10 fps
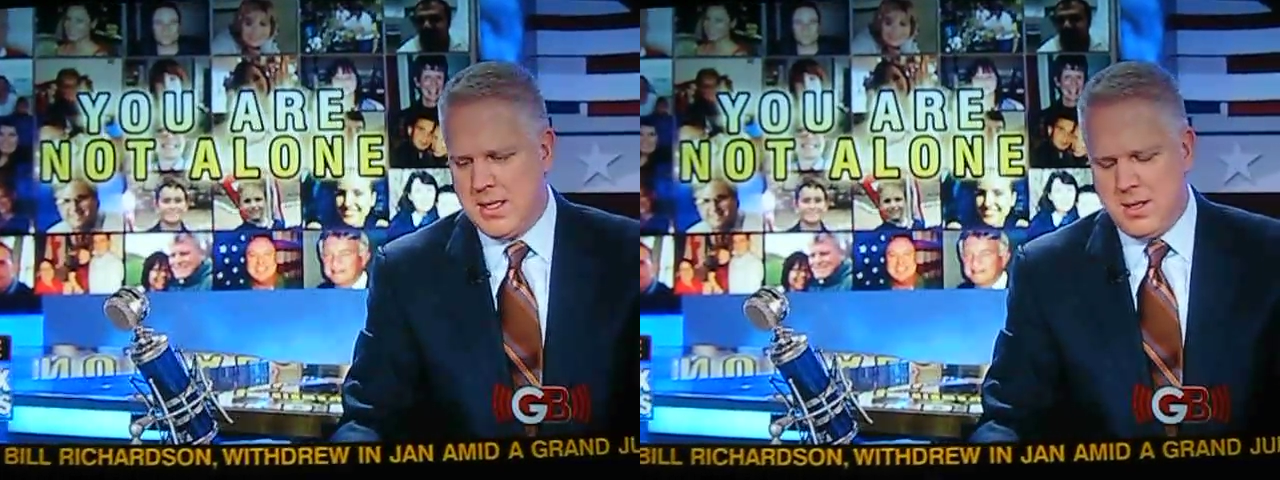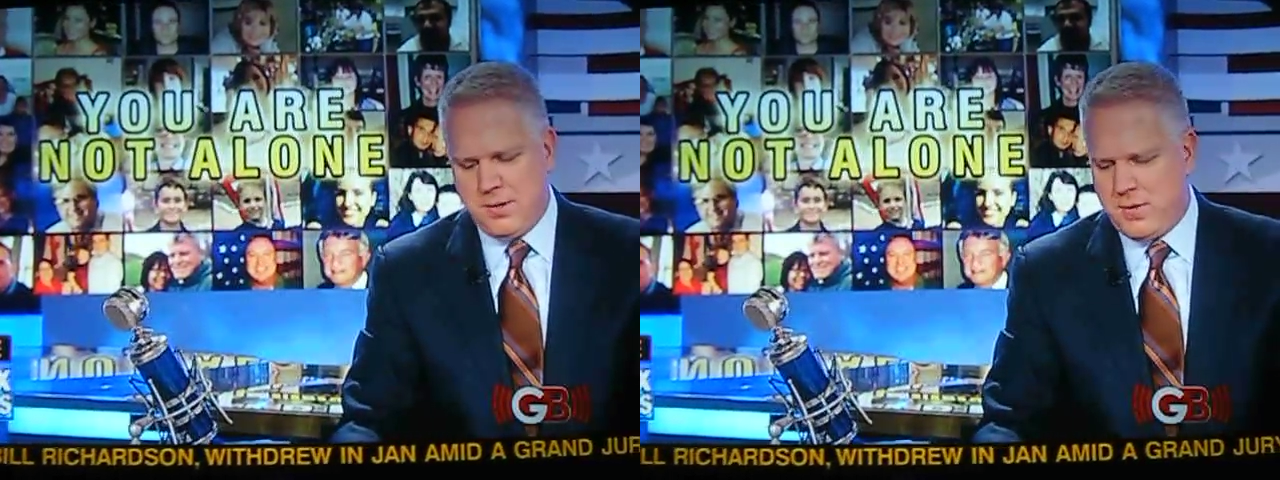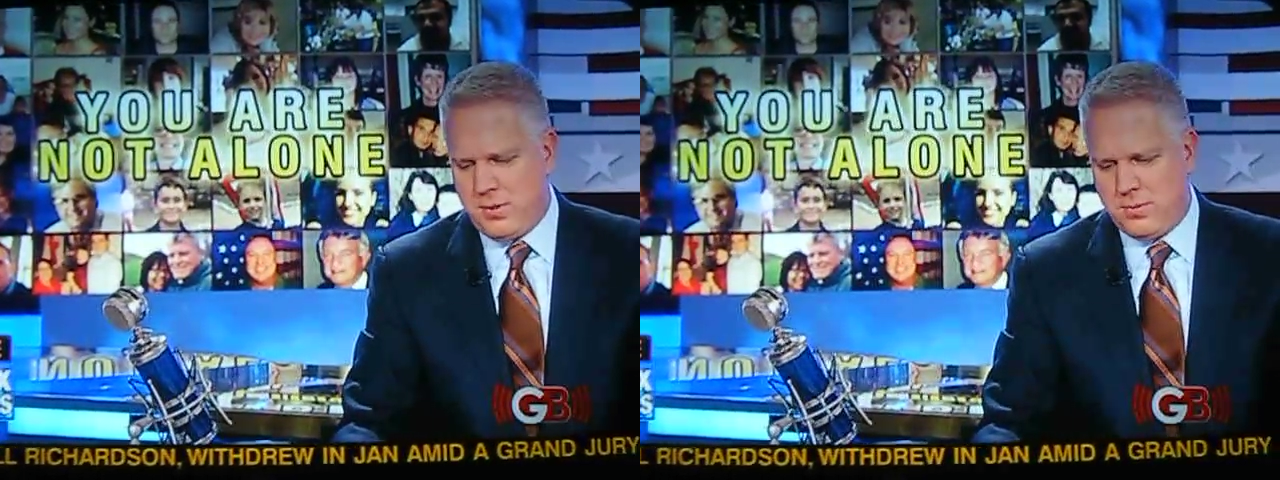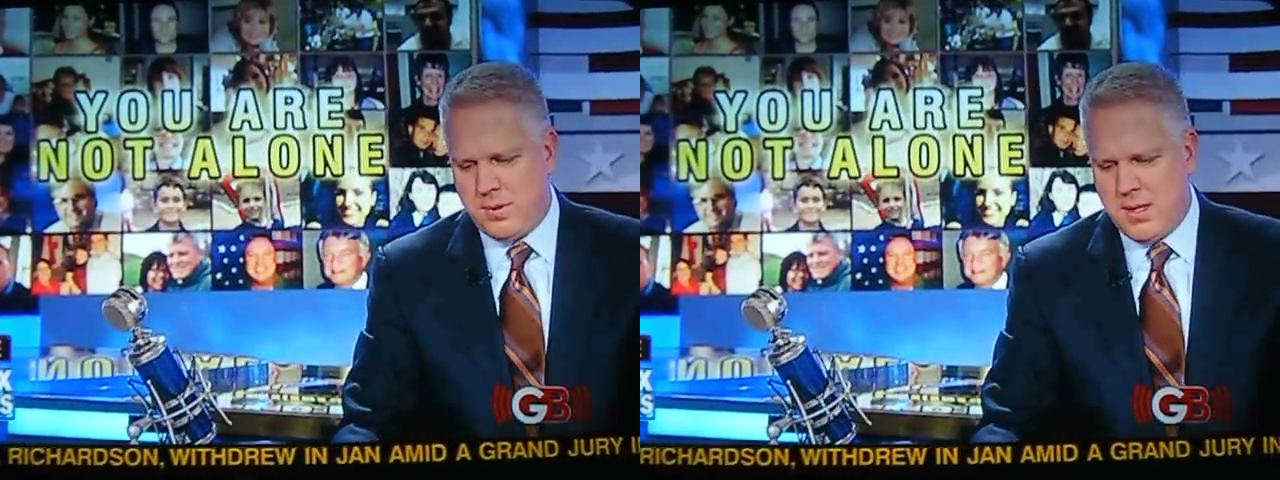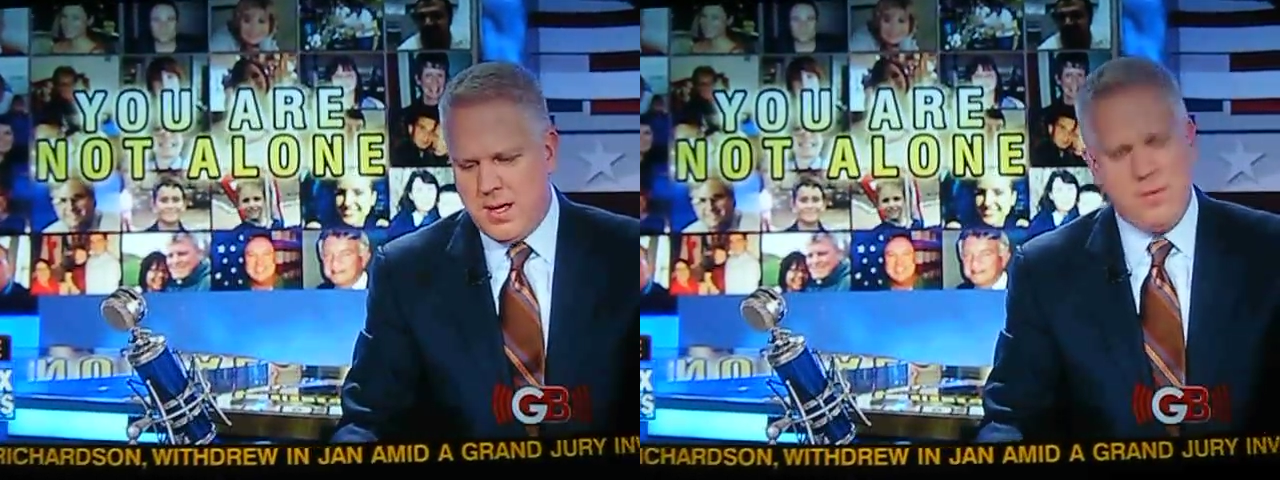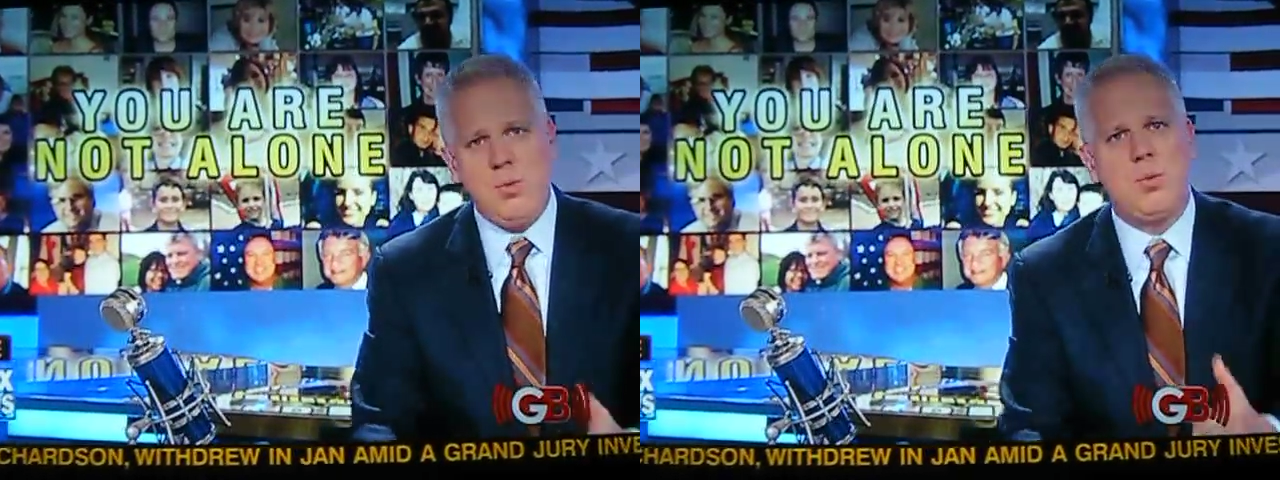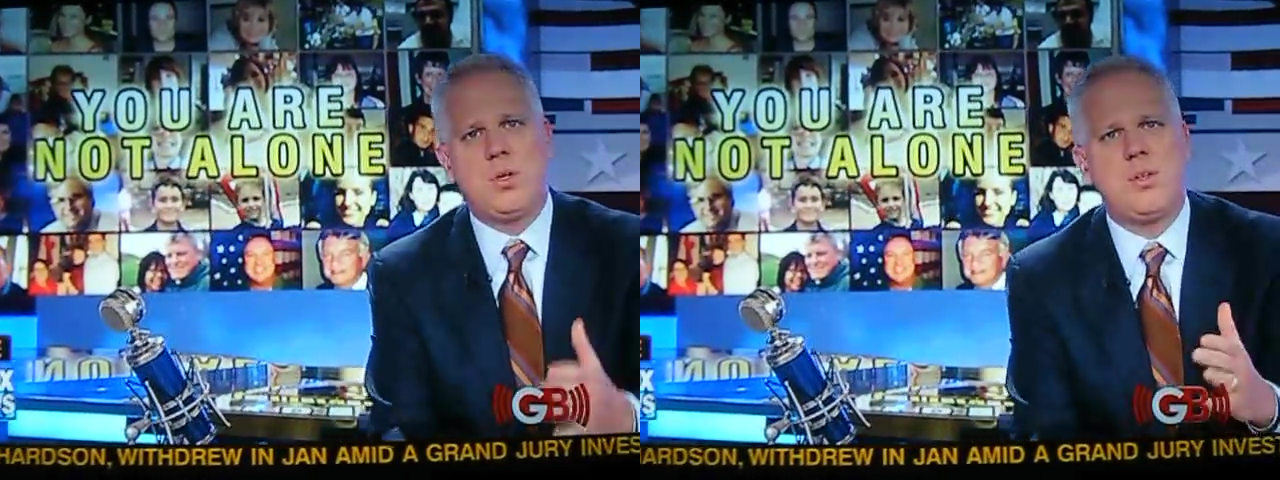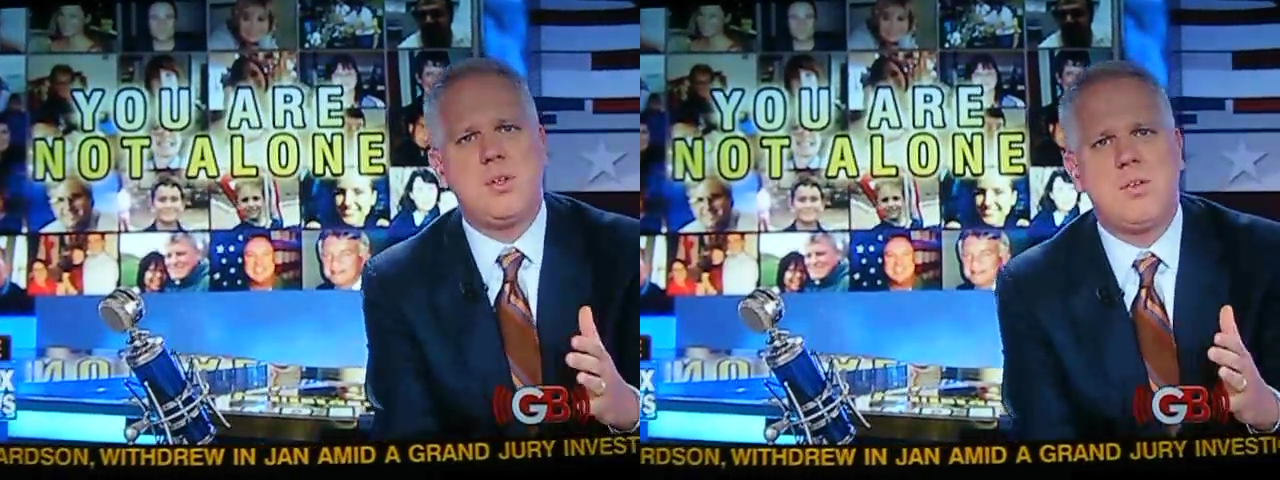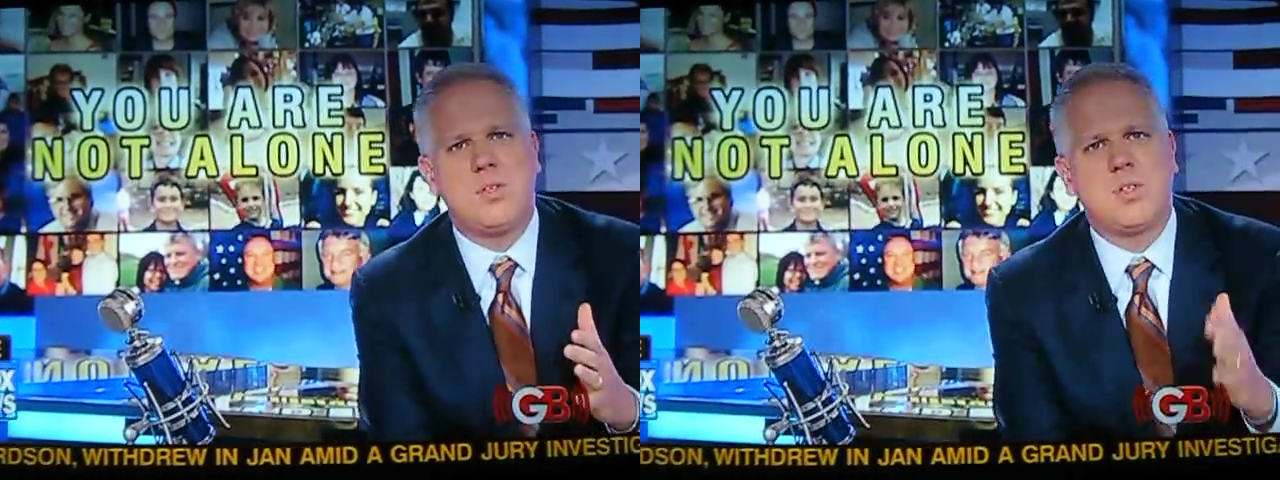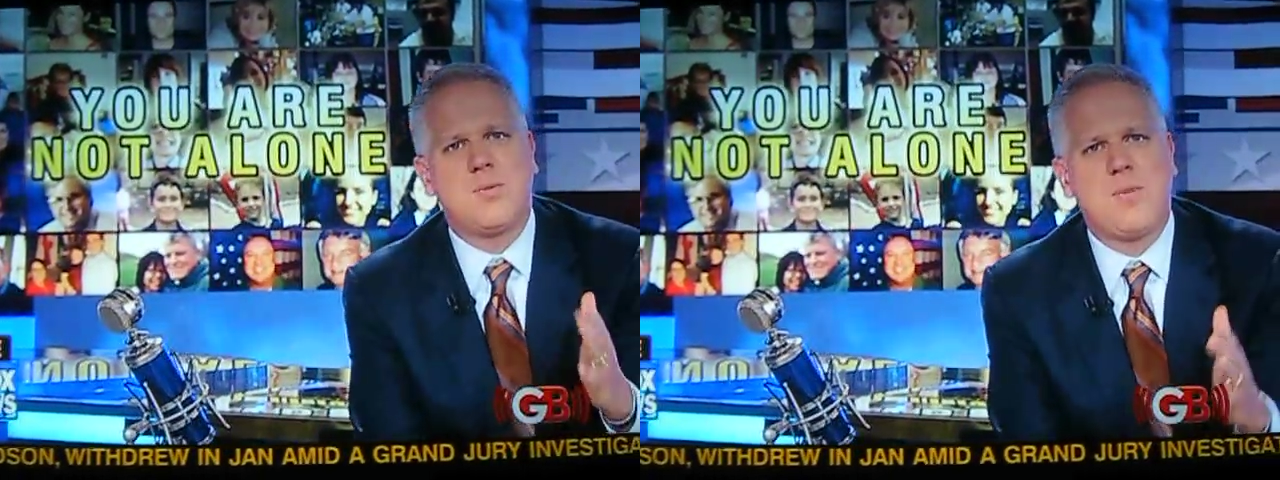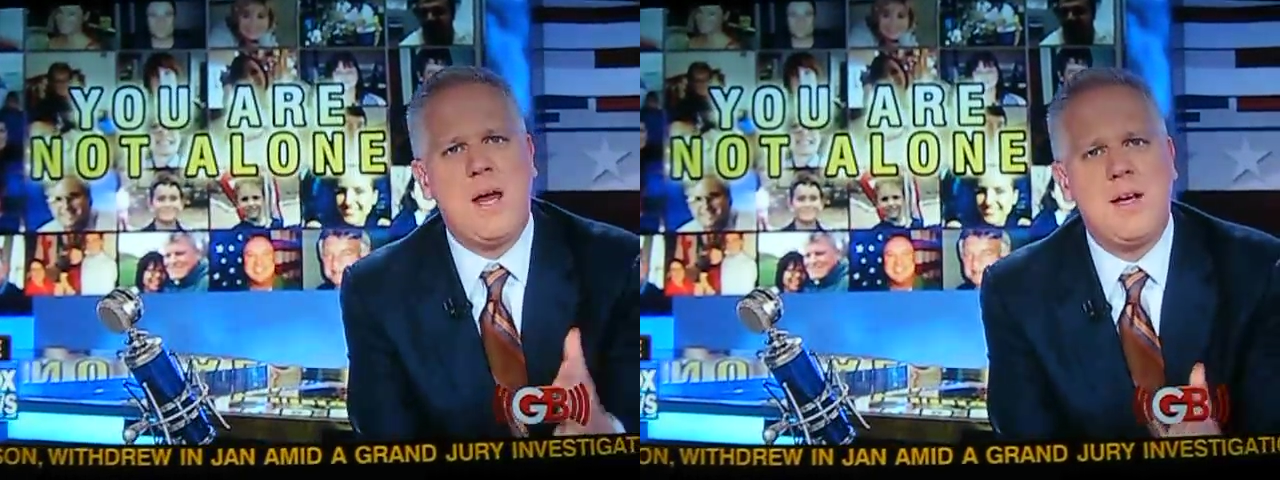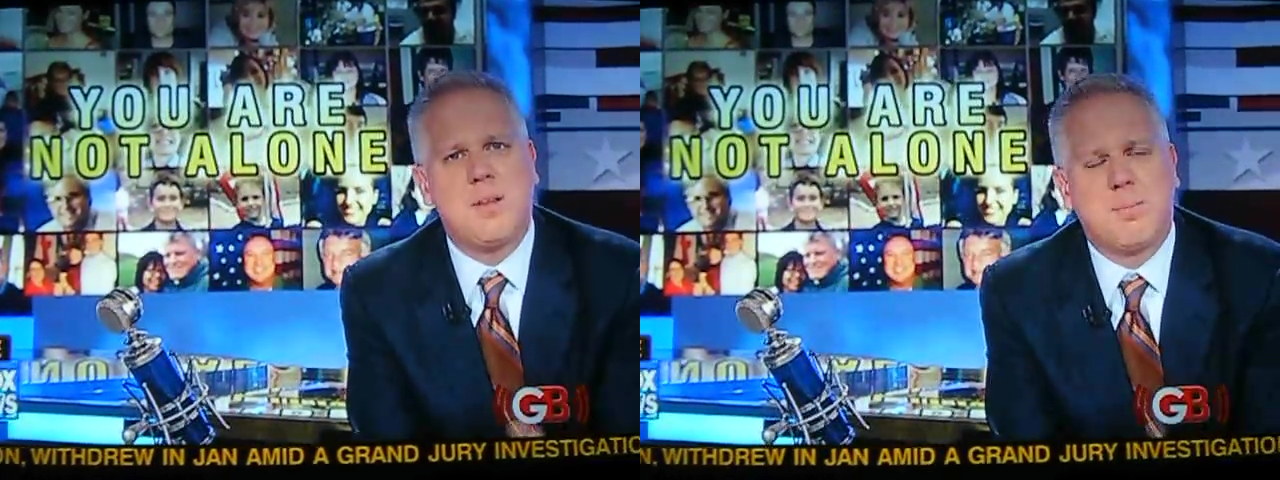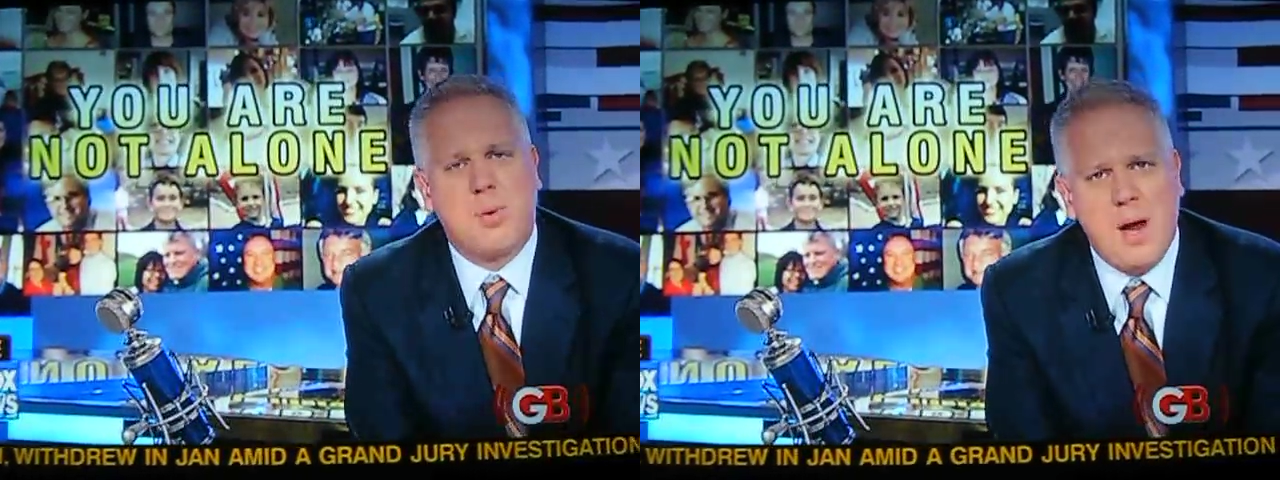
You know, if you would define the